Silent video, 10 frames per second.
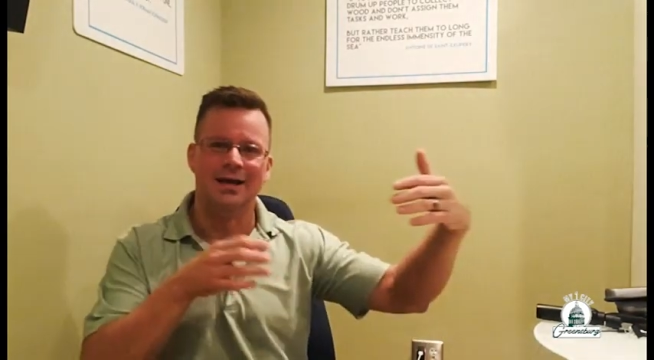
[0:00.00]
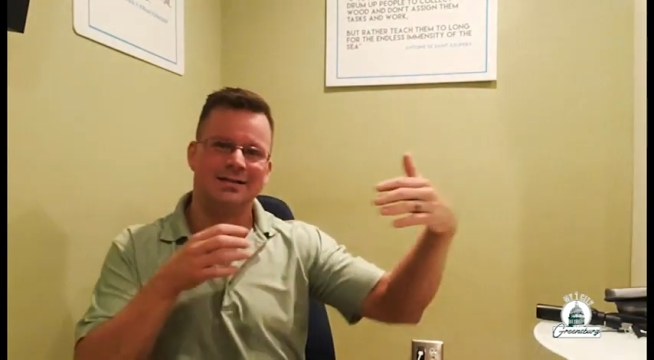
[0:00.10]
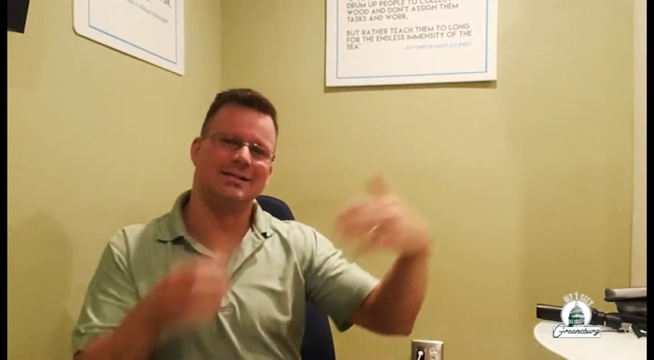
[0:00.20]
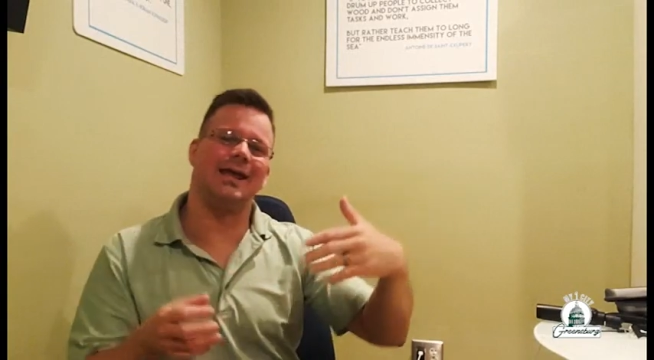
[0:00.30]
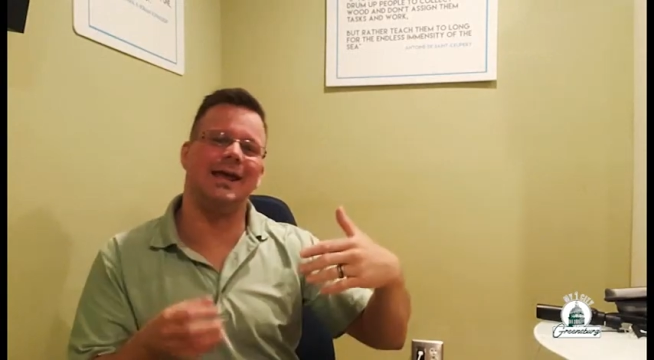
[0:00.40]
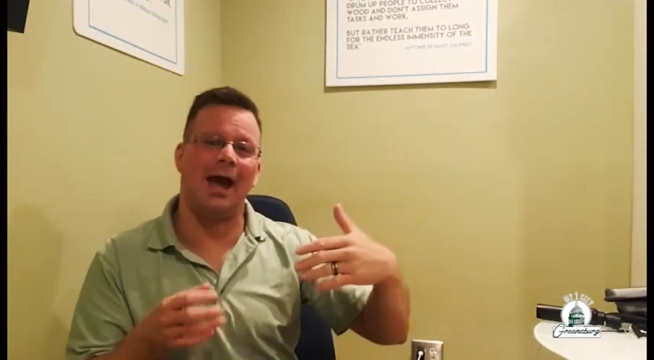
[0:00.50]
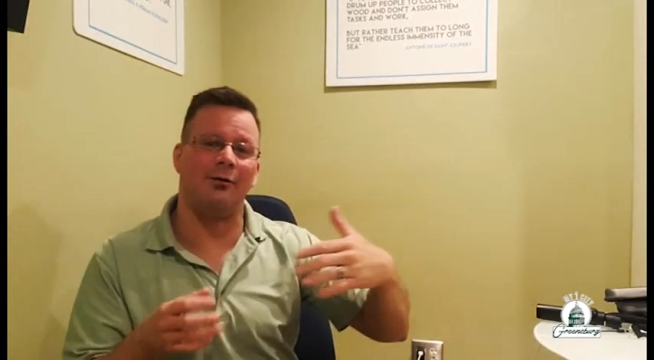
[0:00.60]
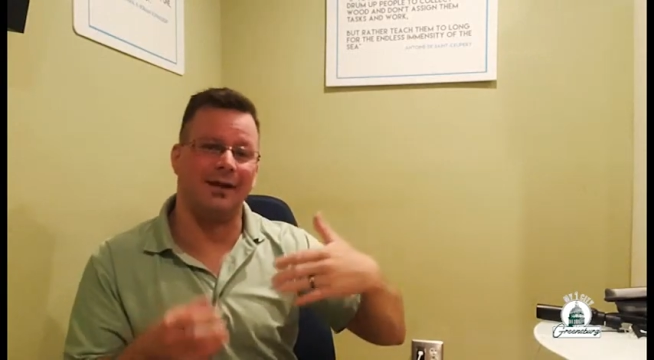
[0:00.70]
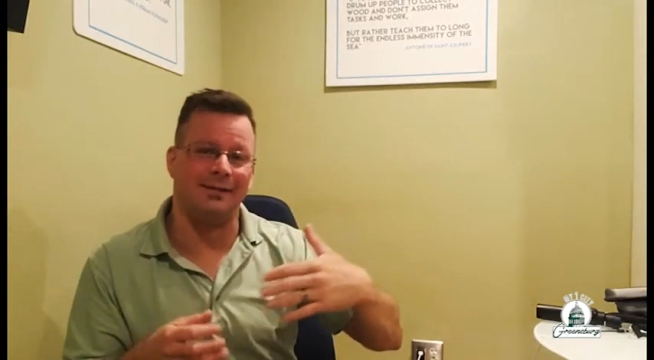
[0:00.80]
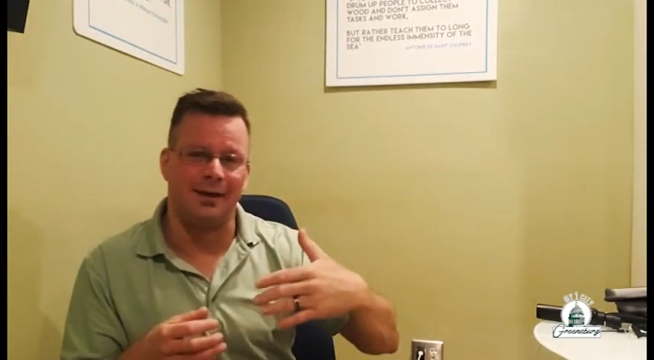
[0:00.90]
sticking
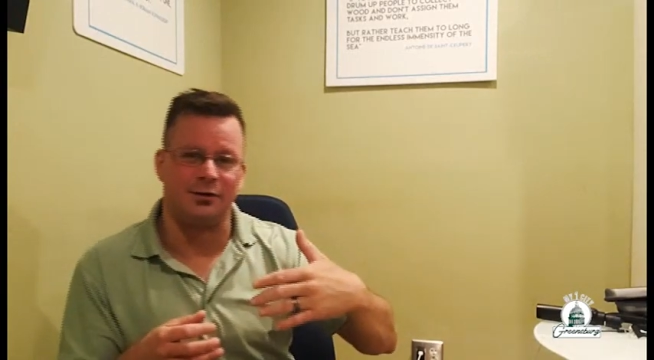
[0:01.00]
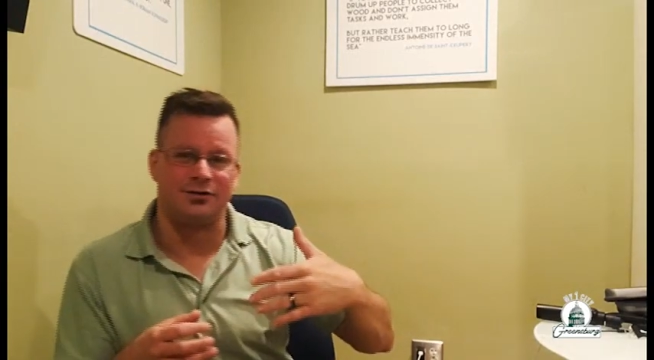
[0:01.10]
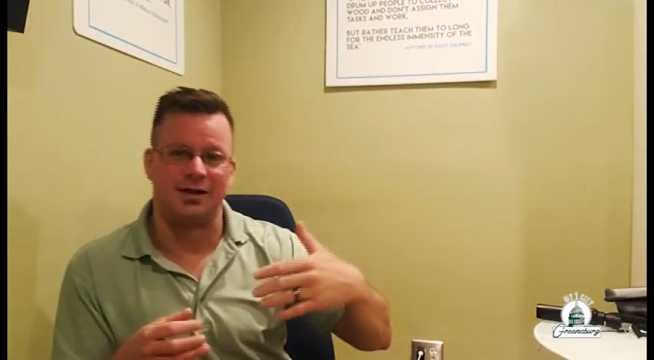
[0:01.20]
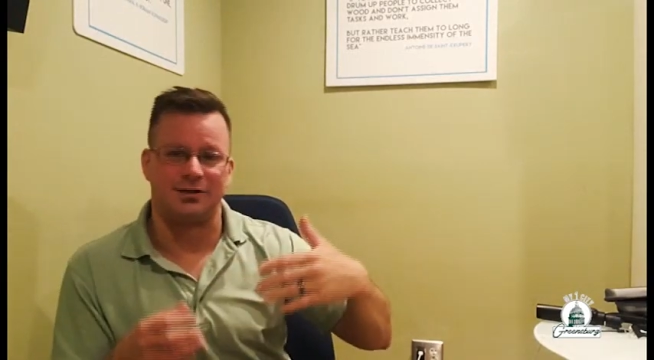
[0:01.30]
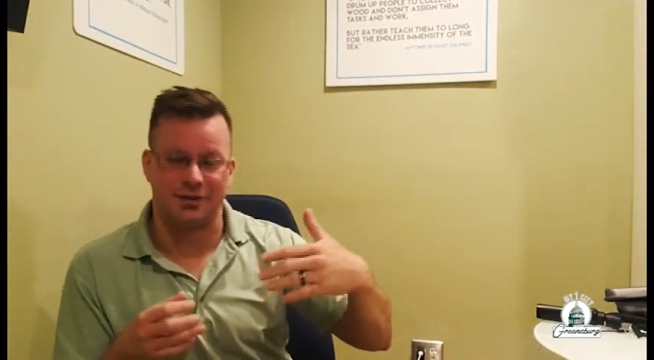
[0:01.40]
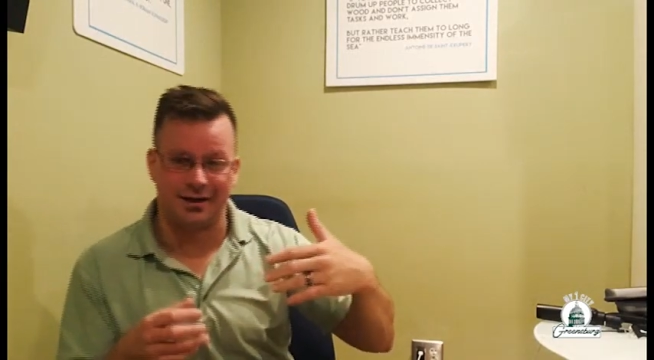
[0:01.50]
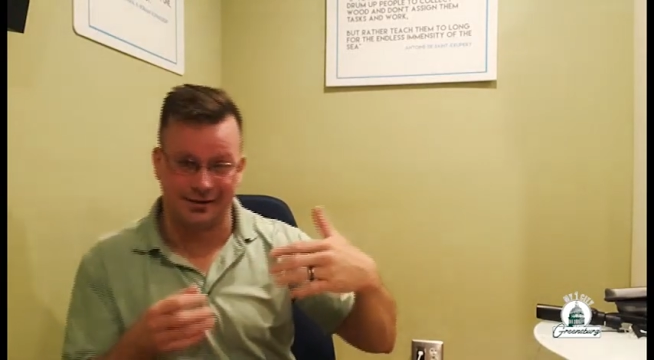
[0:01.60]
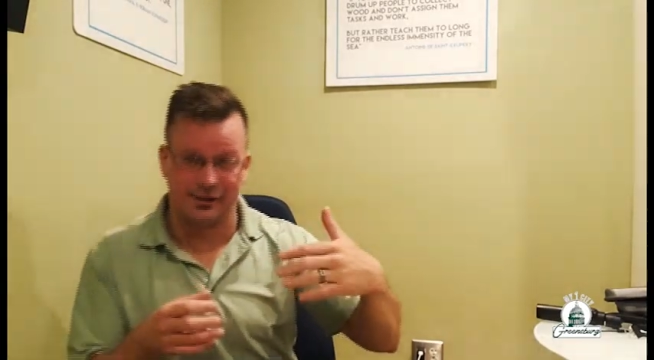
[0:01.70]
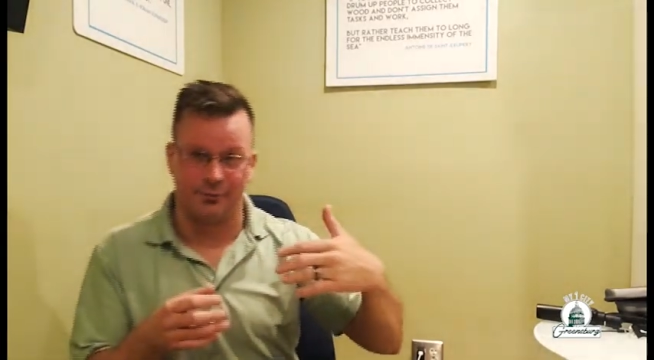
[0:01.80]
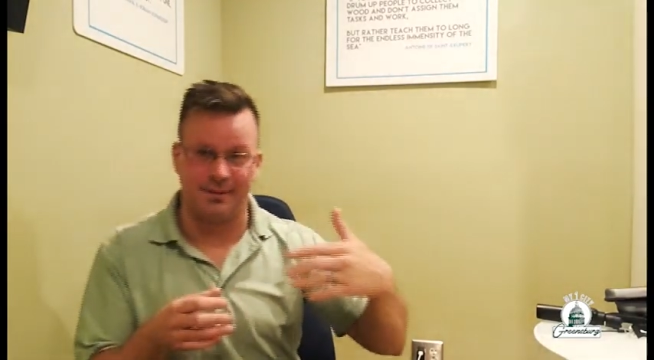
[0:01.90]
out in the intersection
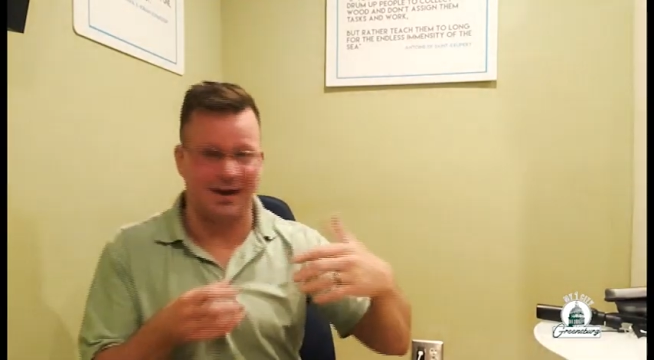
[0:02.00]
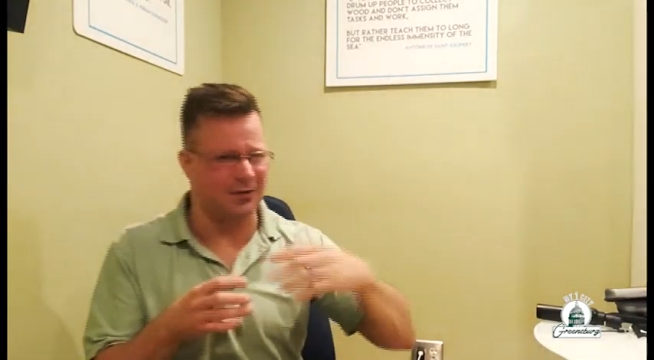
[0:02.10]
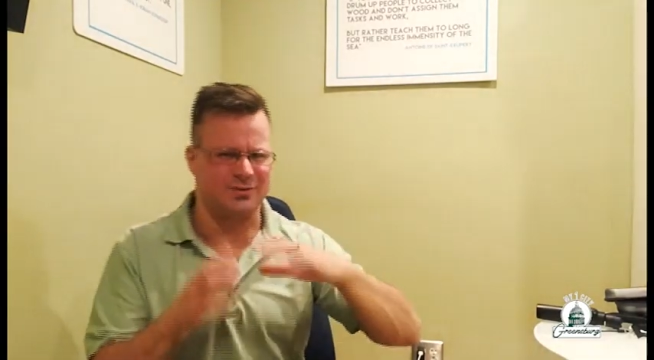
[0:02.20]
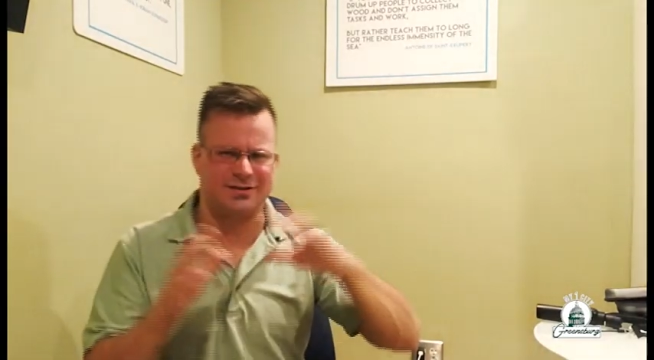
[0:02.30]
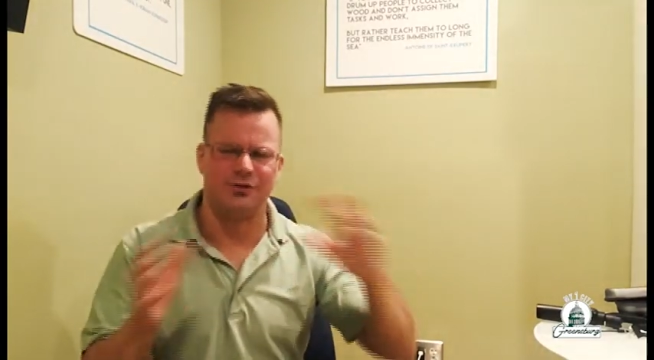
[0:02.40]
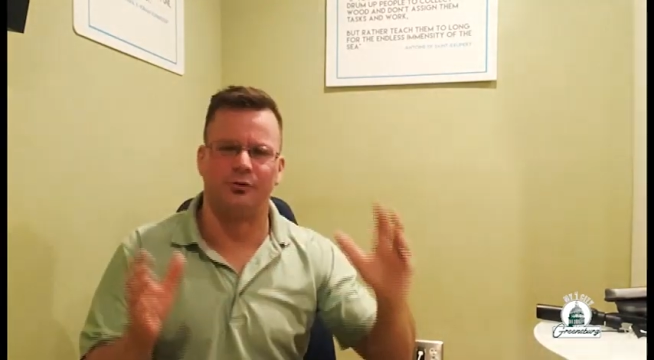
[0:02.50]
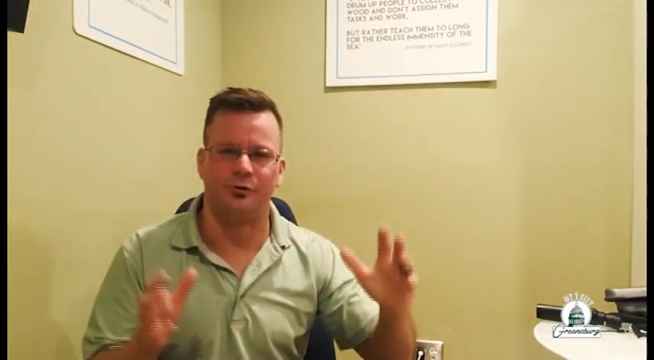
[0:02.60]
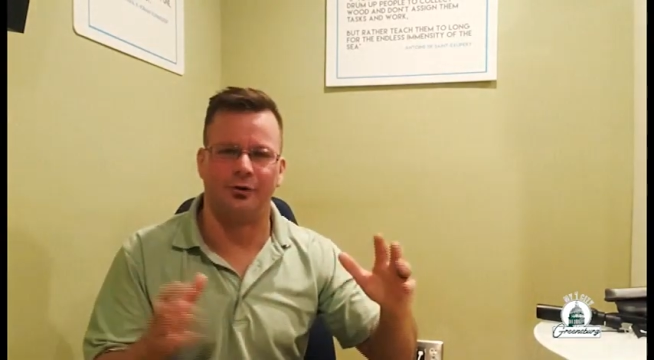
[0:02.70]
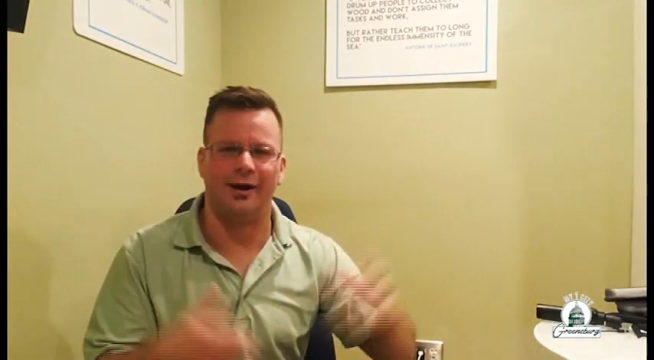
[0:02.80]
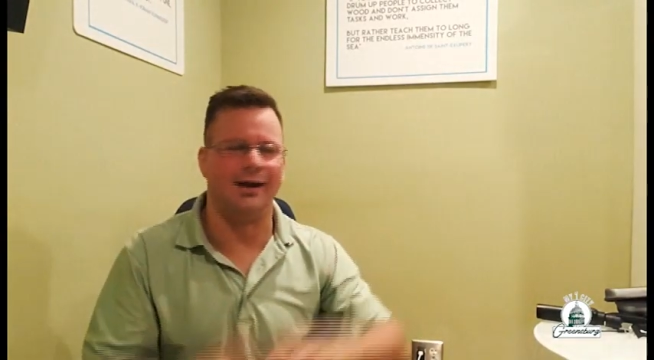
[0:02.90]
a little bit. It was still
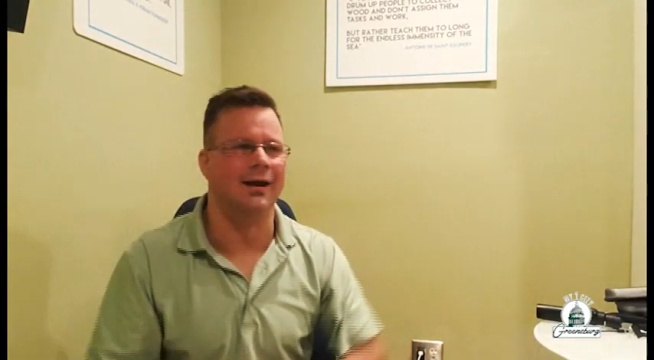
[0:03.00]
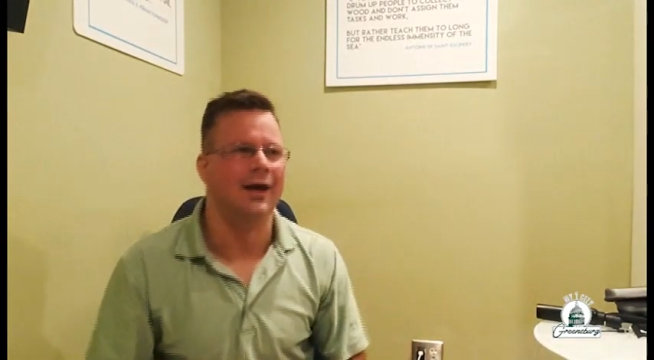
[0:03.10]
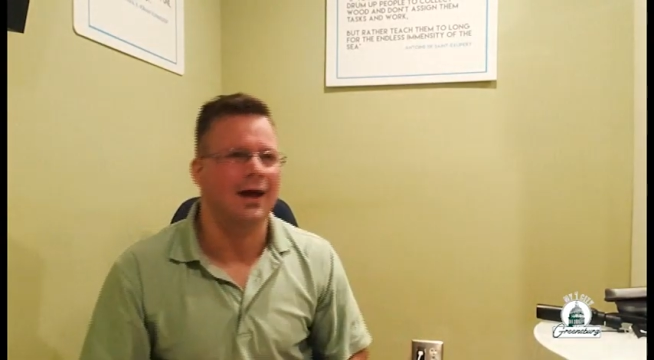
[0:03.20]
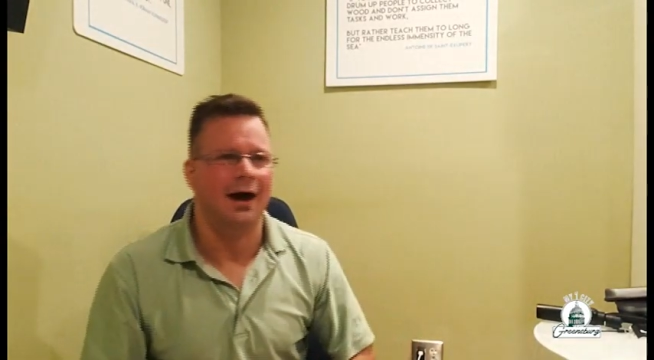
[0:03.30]
green.